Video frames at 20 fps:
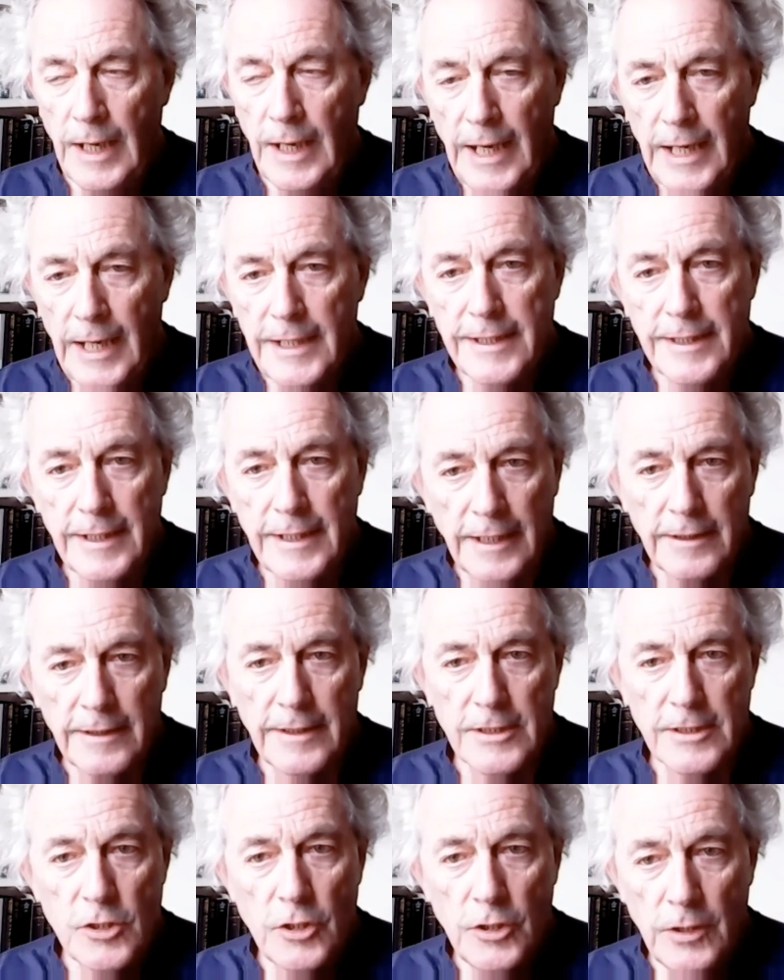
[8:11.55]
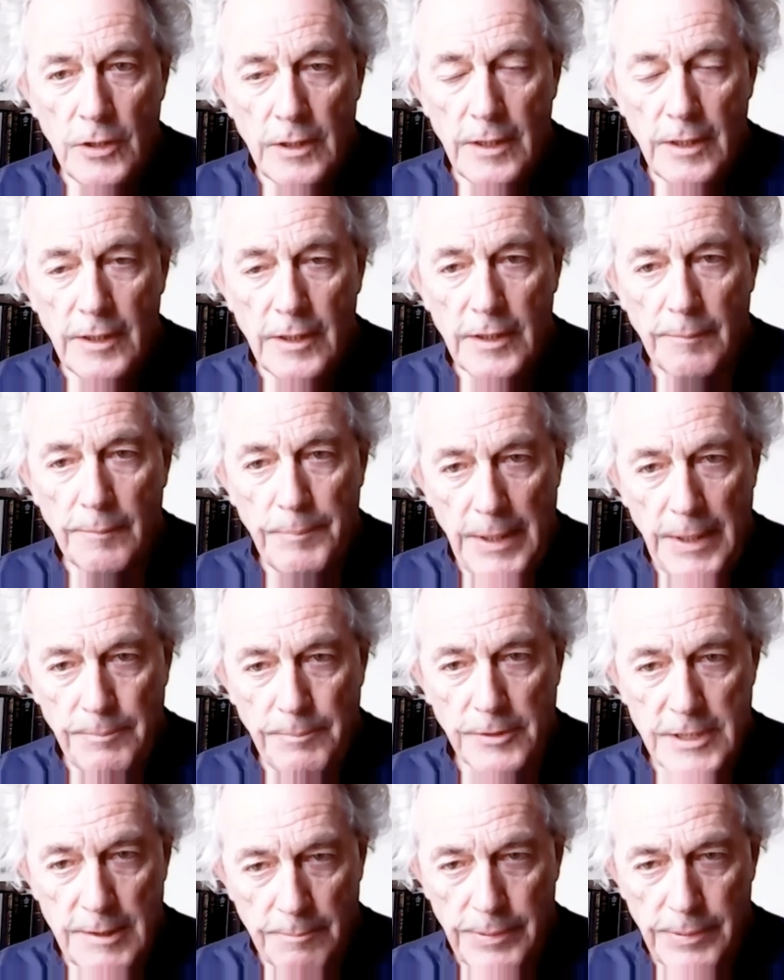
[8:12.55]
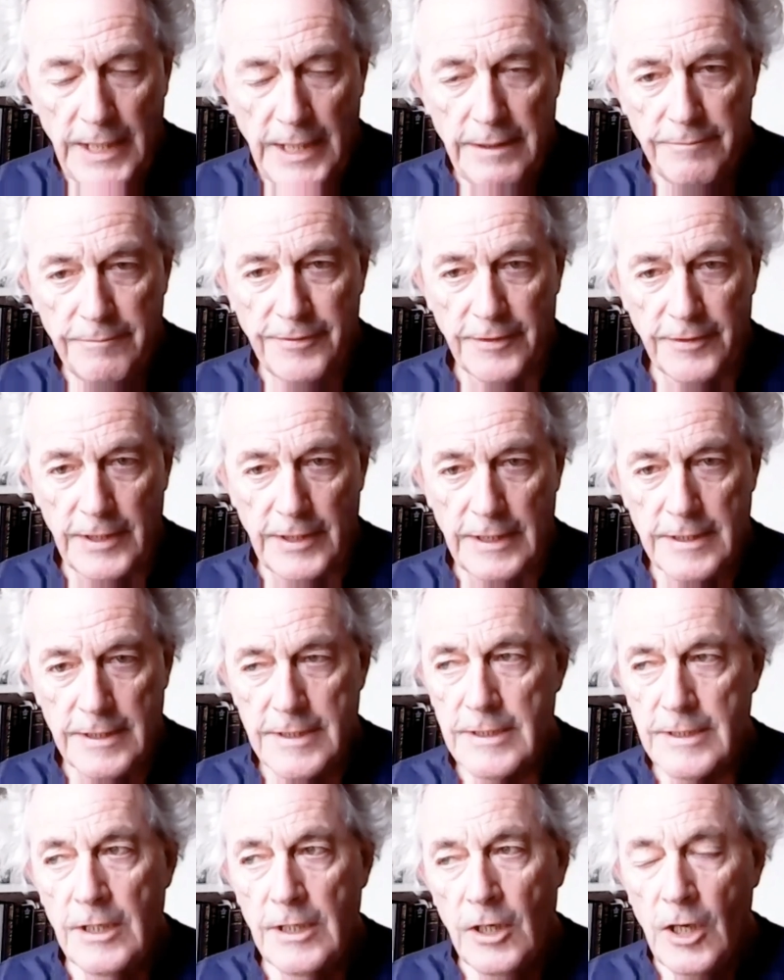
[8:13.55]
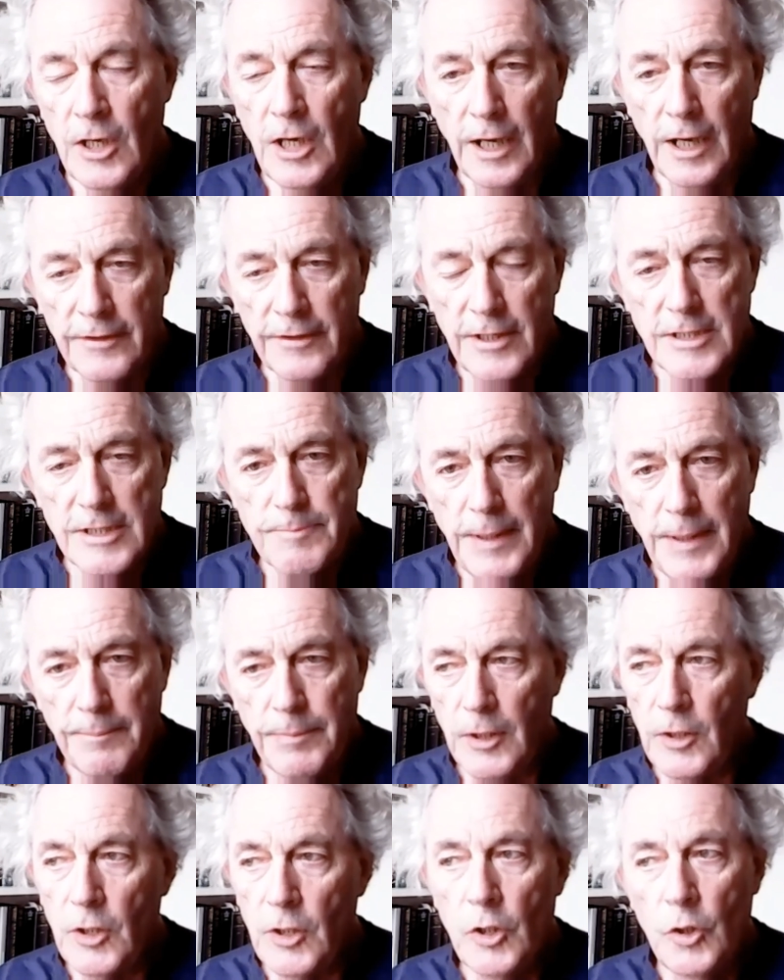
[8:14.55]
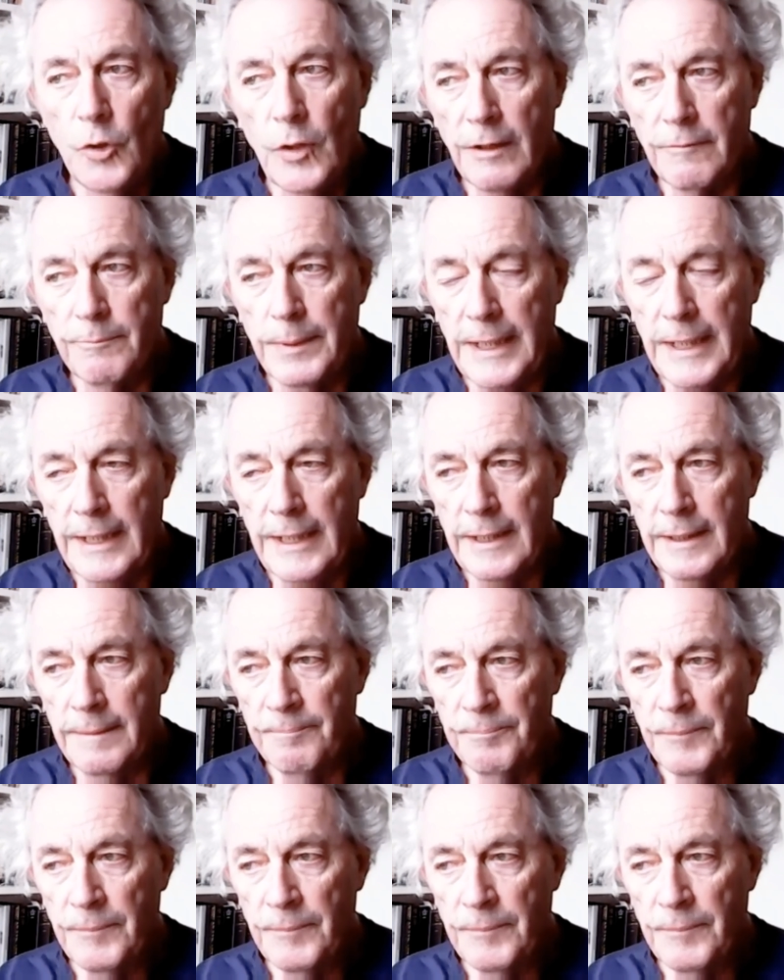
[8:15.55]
I think that the people to blame for this are those people who have been